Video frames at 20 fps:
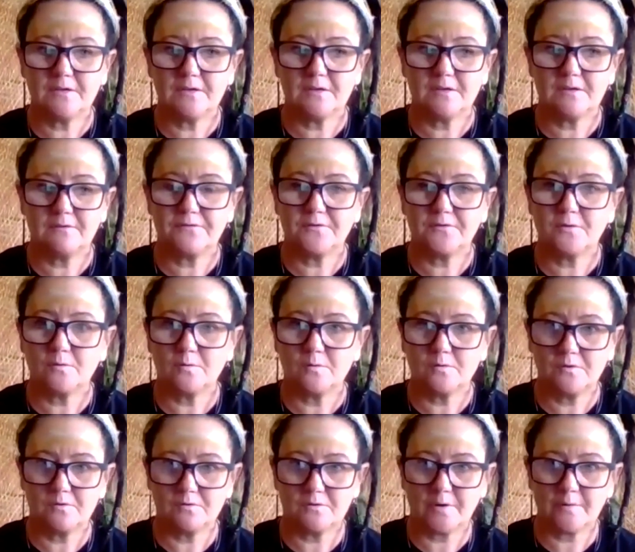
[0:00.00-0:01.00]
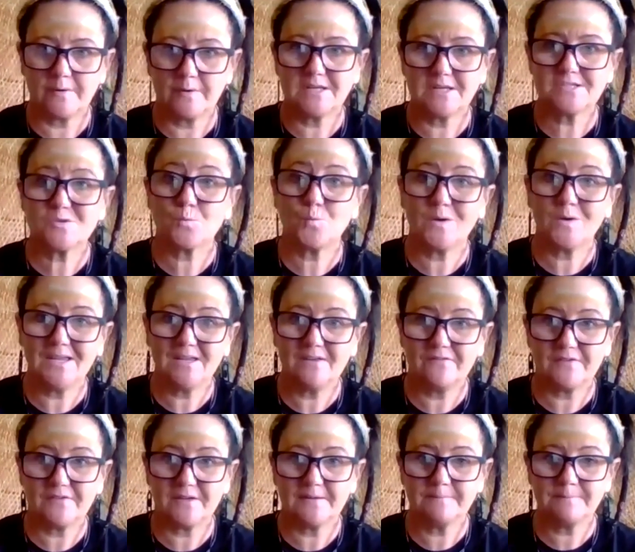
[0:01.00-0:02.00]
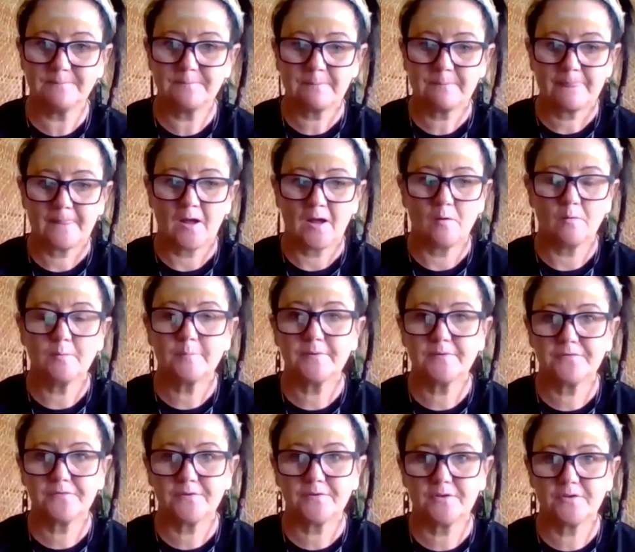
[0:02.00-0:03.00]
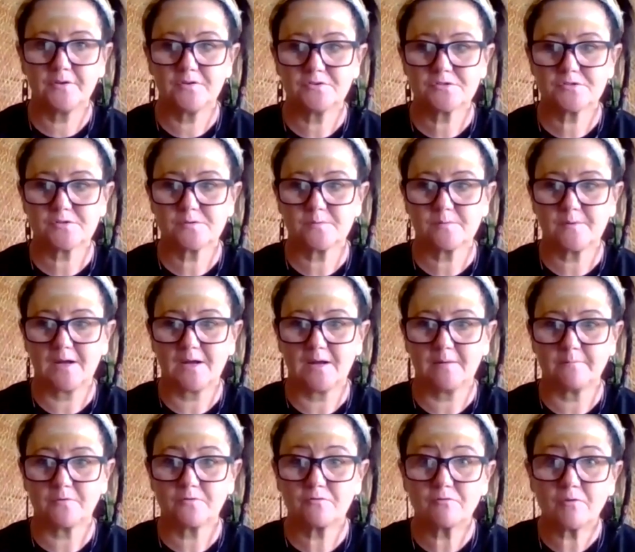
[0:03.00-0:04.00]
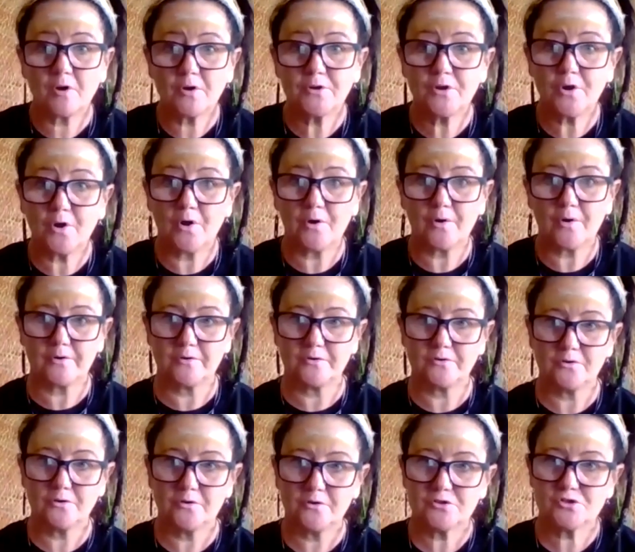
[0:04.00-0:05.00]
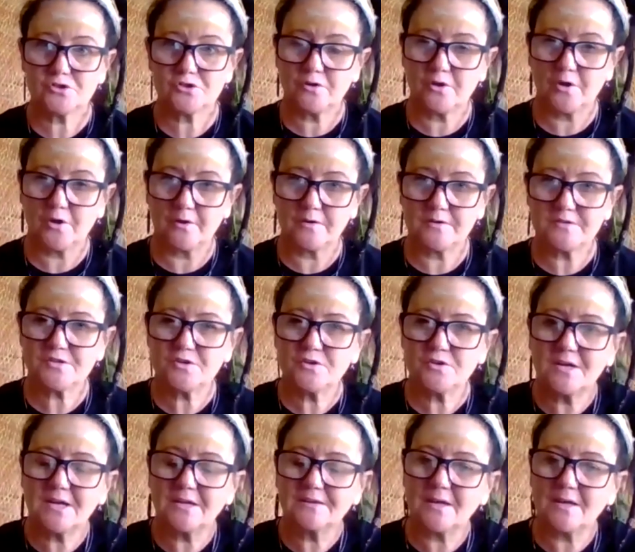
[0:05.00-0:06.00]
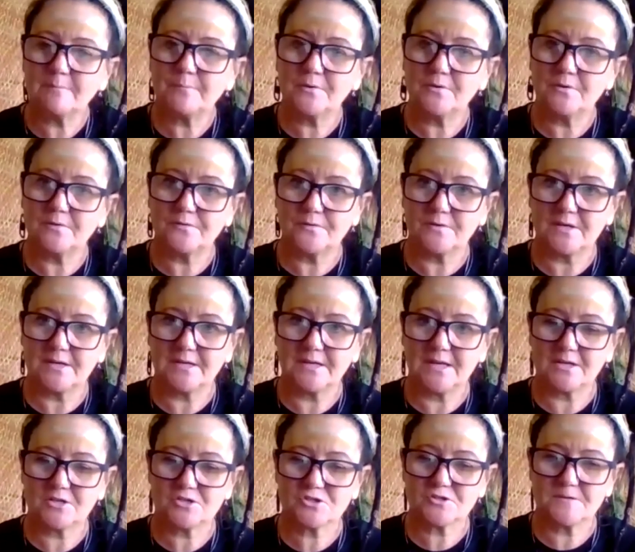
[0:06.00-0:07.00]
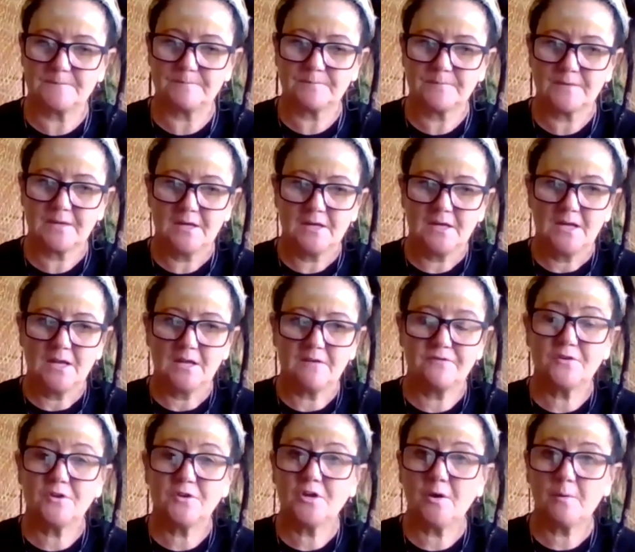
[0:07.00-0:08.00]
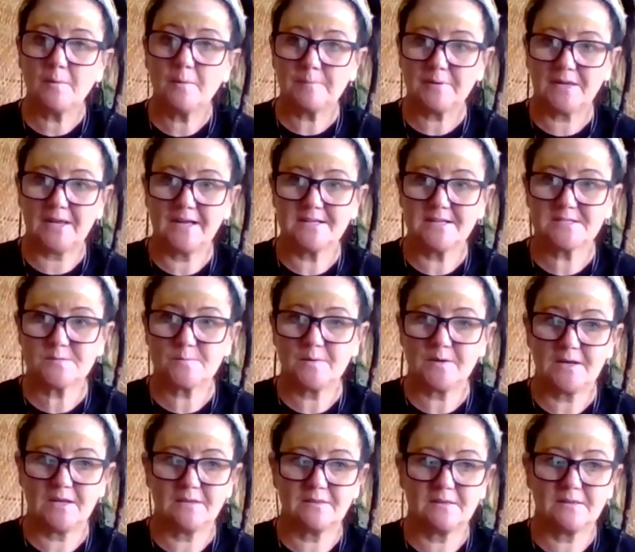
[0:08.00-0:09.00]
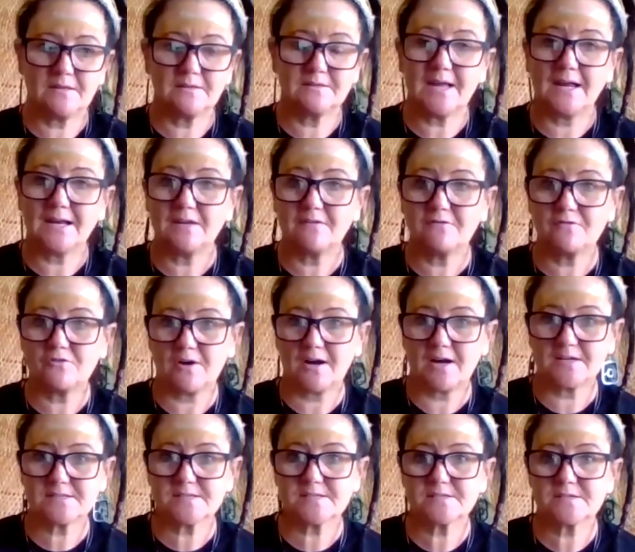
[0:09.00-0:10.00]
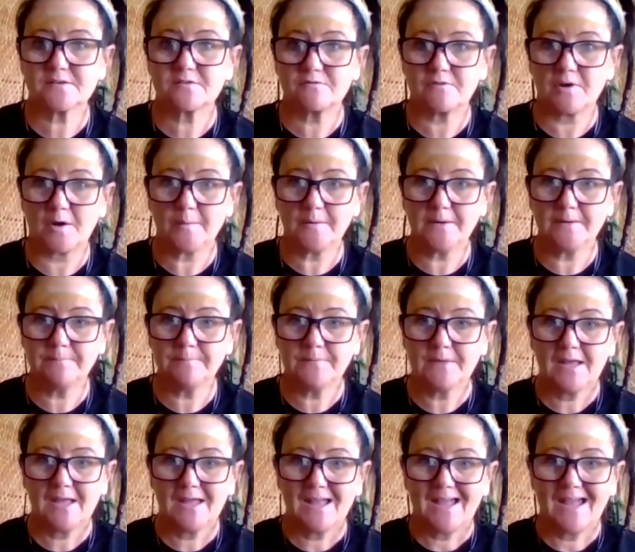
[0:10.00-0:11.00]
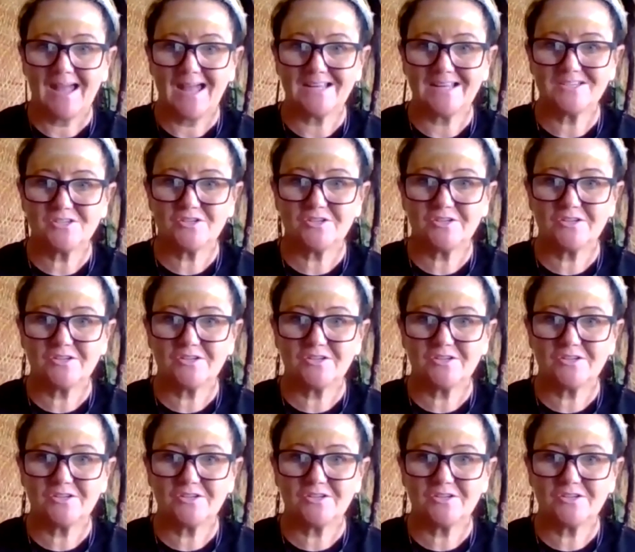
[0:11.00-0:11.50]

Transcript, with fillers: if you're you're going to weaving, I would prefer you to um, grow your own, nurture your own, so you get that beautiful connection. If you know a place where native grasses are growing, and